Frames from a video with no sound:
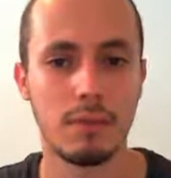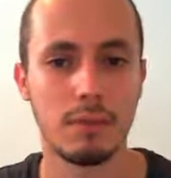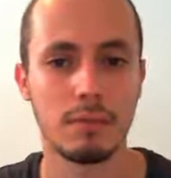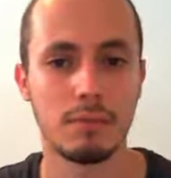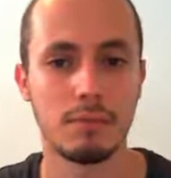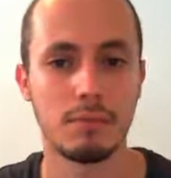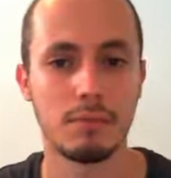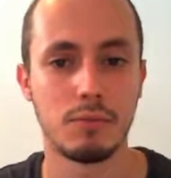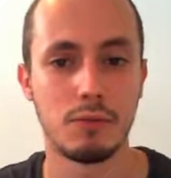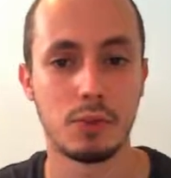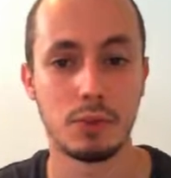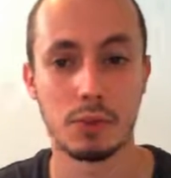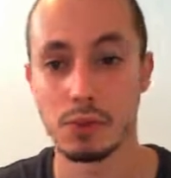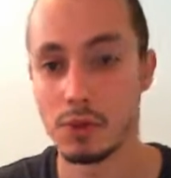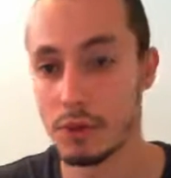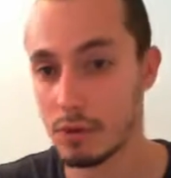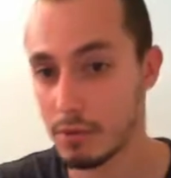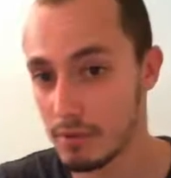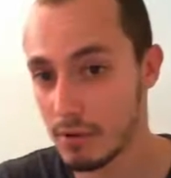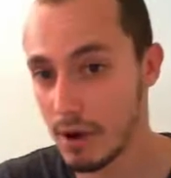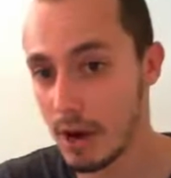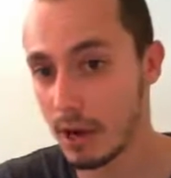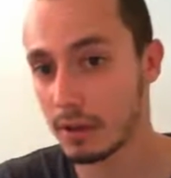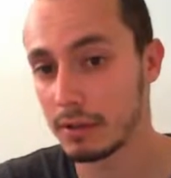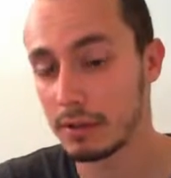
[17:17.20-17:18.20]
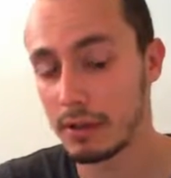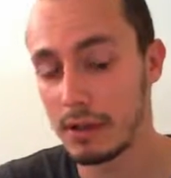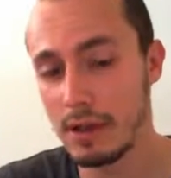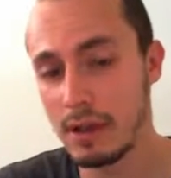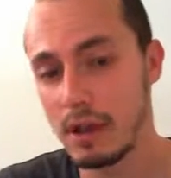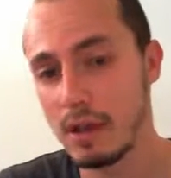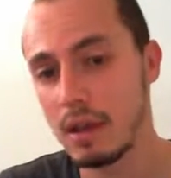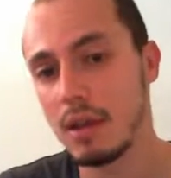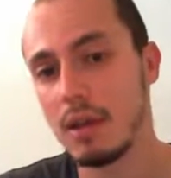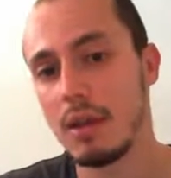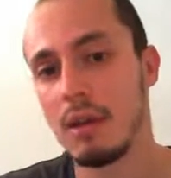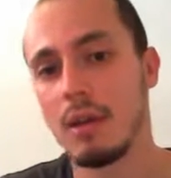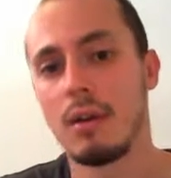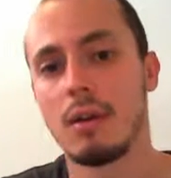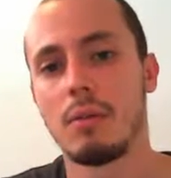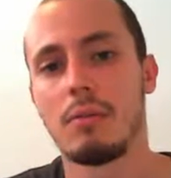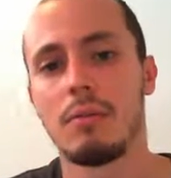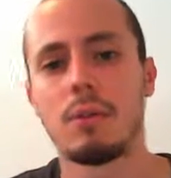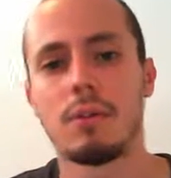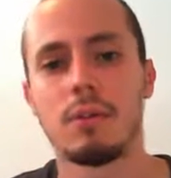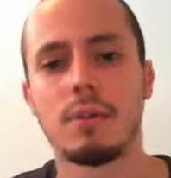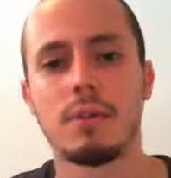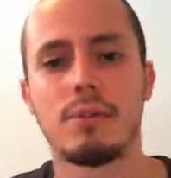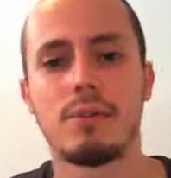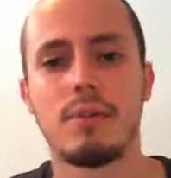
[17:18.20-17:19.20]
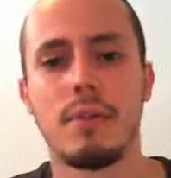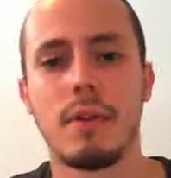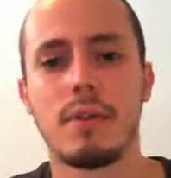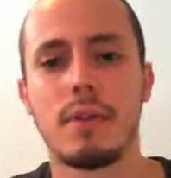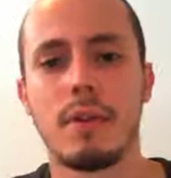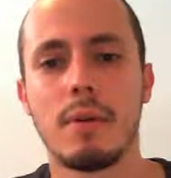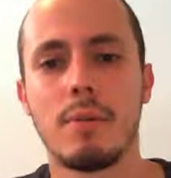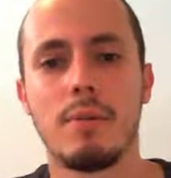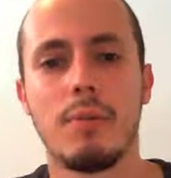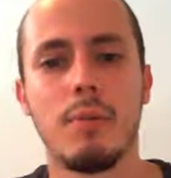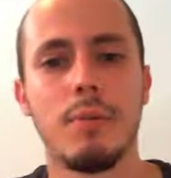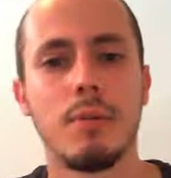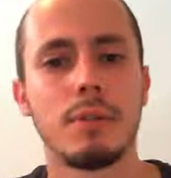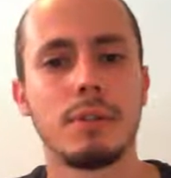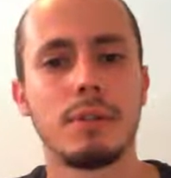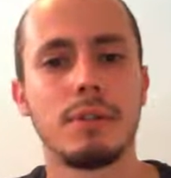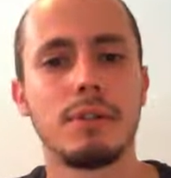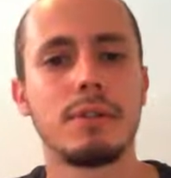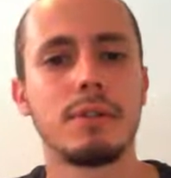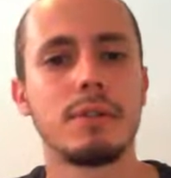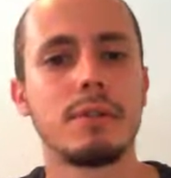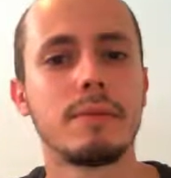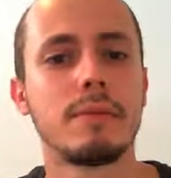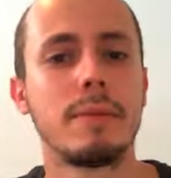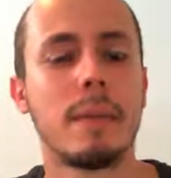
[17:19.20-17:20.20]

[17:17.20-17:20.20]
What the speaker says: just correctly, which is very important.